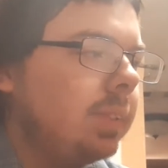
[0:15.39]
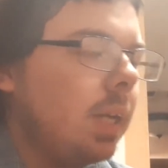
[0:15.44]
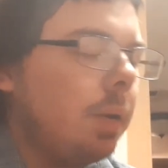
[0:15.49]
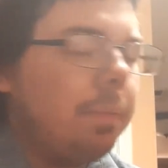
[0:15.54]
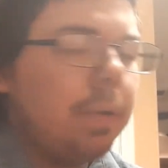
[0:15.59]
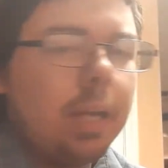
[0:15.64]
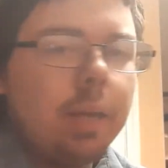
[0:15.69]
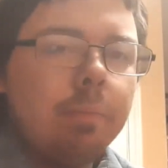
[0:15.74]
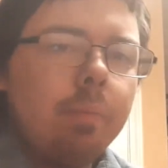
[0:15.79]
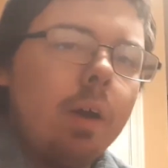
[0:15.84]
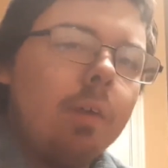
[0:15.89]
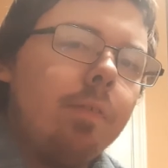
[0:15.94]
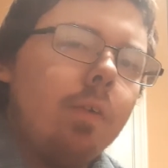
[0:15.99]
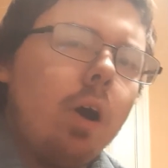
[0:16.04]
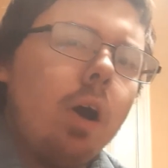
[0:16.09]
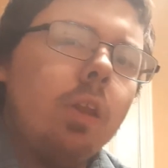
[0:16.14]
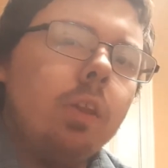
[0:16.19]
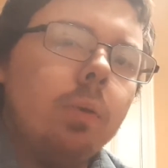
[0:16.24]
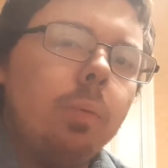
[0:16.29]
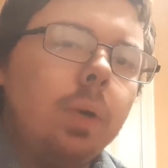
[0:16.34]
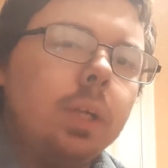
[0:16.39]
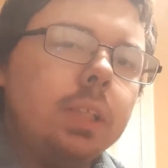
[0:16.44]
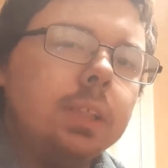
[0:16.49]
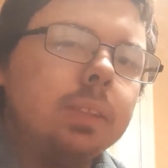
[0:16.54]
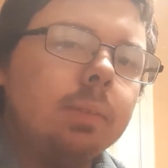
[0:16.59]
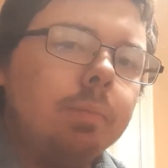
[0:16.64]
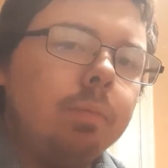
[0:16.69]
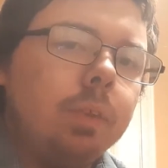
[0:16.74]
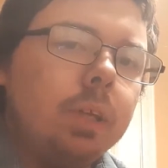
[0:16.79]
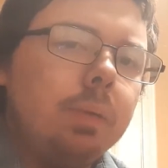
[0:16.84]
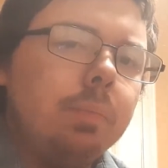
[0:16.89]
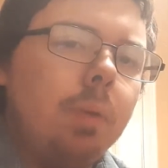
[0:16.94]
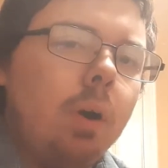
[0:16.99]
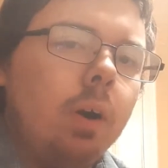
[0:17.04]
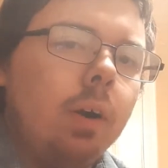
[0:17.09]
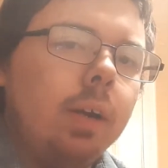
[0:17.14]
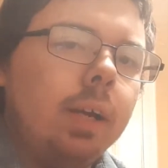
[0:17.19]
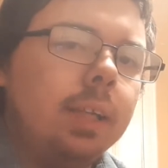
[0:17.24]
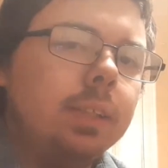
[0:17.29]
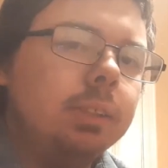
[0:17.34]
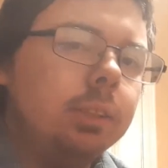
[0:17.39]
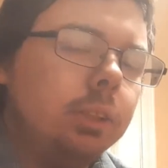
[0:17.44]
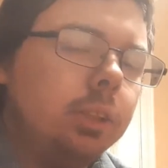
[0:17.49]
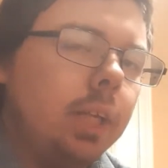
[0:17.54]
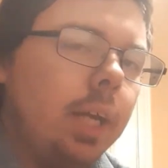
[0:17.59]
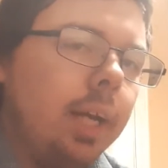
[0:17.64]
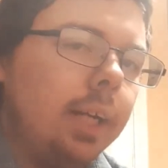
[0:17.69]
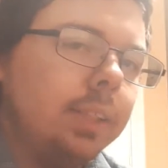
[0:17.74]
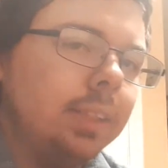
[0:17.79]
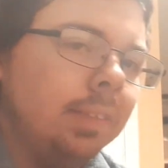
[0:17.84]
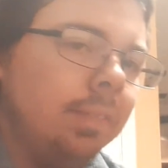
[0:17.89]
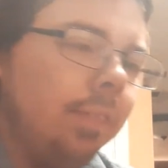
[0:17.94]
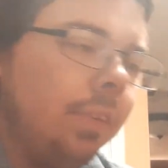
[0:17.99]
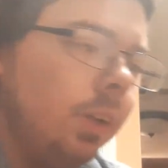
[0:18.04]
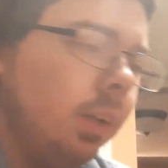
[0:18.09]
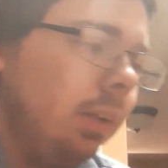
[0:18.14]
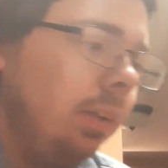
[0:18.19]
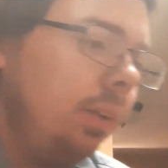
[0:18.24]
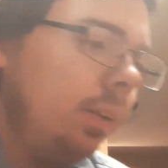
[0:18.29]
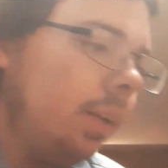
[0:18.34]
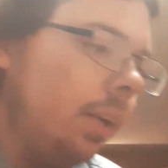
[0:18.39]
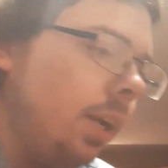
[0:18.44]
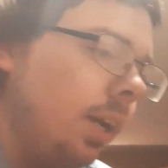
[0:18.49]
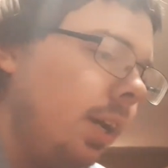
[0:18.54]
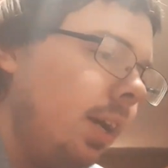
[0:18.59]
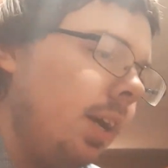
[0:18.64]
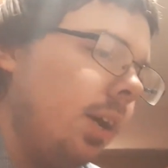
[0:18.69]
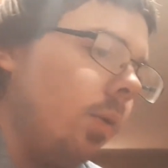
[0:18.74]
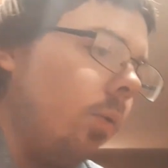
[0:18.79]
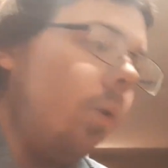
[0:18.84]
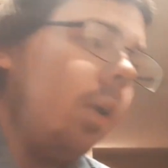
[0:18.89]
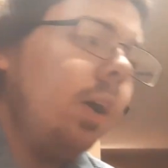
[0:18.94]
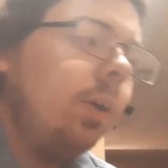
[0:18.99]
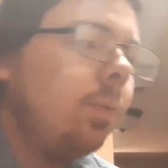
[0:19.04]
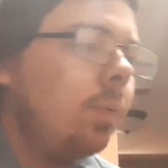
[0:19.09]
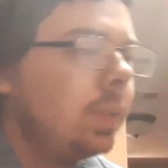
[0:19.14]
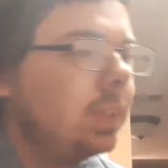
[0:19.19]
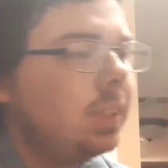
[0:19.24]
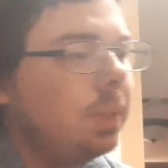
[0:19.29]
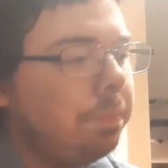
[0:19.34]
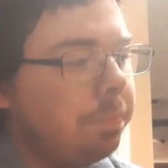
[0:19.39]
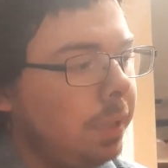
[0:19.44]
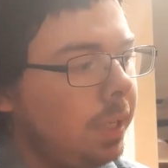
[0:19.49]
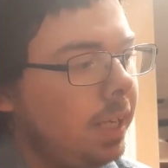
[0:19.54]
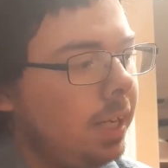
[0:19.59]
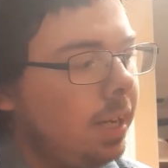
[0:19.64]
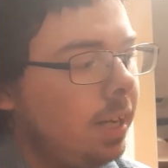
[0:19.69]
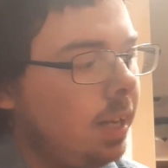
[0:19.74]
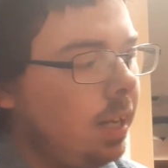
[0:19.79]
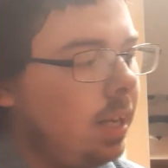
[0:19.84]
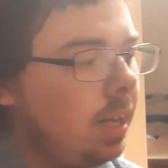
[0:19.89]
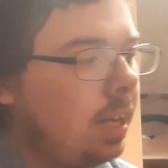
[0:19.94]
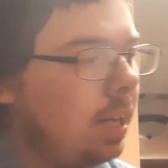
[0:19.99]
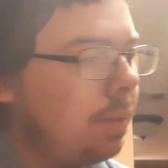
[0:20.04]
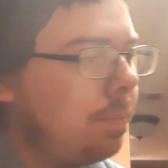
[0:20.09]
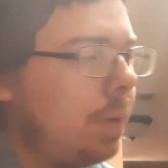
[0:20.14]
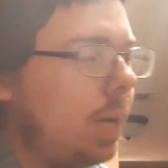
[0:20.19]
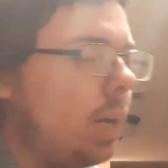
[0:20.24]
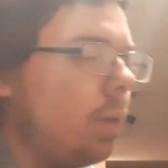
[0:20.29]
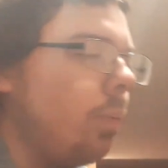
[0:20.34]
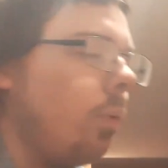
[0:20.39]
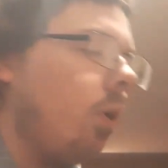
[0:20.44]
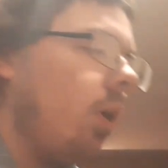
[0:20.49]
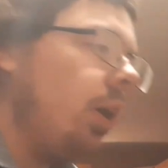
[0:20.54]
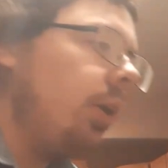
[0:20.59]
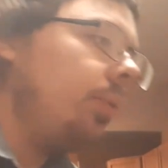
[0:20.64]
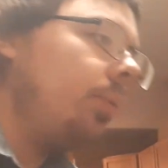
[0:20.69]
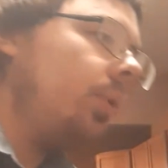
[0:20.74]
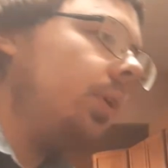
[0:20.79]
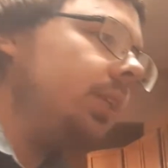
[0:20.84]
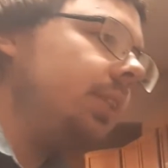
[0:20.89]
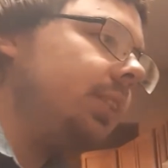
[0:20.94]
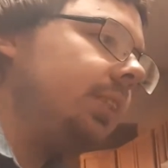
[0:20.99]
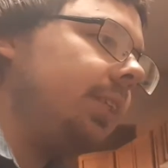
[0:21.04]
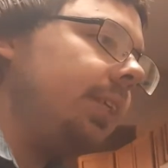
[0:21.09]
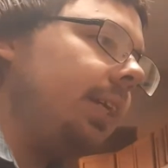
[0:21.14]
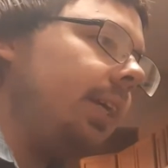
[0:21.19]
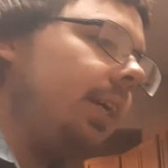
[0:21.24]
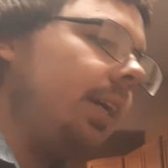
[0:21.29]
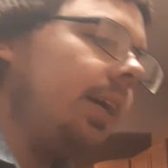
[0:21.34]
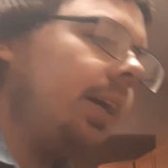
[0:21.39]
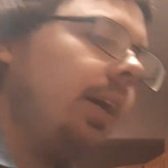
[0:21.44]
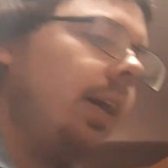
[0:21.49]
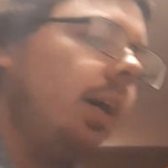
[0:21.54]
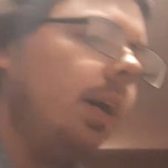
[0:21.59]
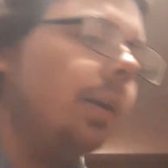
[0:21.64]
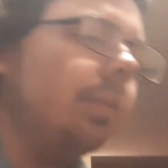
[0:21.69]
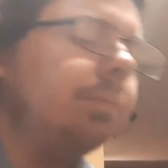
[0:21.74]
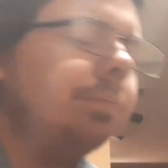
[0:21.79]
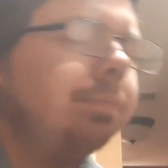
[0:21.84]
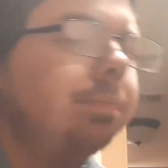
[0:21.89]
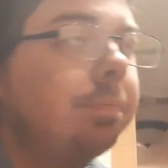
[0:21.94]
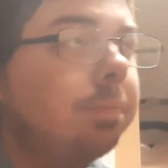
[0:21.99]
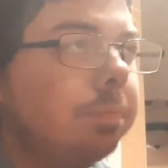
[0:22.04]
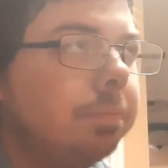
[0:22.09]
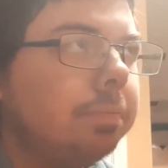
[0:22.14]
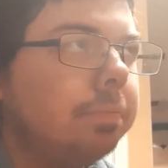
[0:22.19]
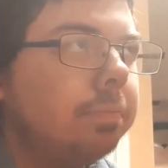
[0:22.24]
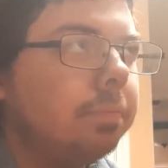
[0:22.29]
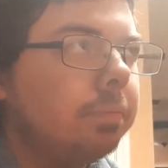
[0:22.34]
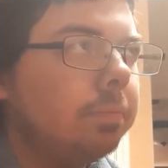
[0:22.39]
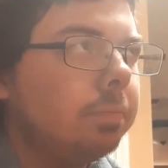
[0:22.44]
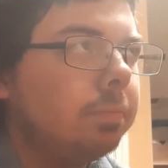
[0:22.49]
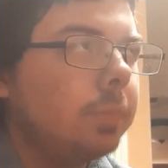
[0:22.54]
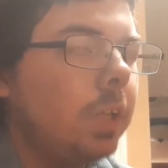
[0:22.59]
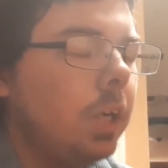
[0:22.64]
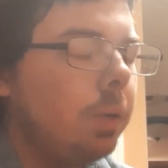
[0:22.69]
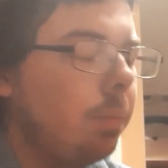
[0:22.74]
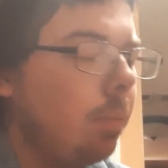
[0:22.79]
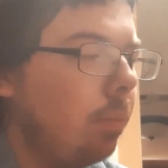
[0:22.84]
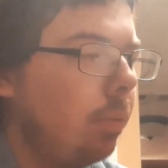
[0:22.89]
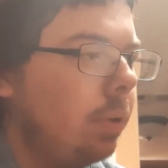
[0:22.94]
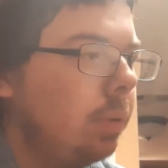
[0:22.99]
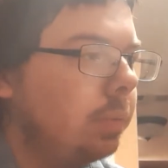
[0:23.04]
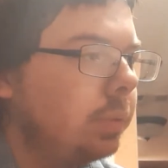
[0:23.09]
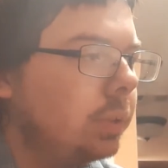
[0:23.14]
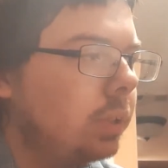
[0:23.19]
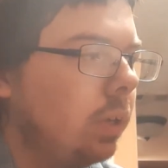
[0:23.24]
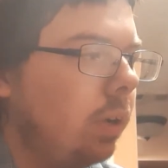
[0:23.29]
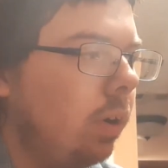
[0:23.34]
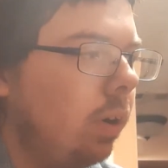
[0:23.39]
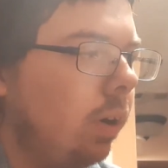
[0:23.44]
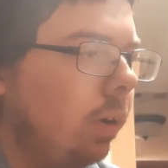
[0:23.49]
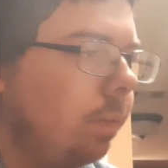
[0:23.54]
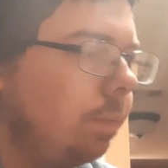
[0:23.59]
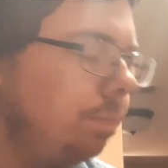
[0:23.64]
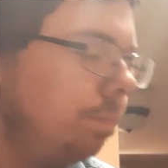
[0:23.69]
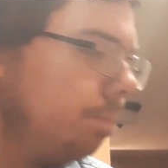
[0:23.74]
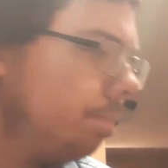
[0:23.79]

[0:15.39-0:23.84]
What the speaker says: Now me and my father went to some flea markets in Jacksonville. One was the B&M and one was the, I don't remember what it was called.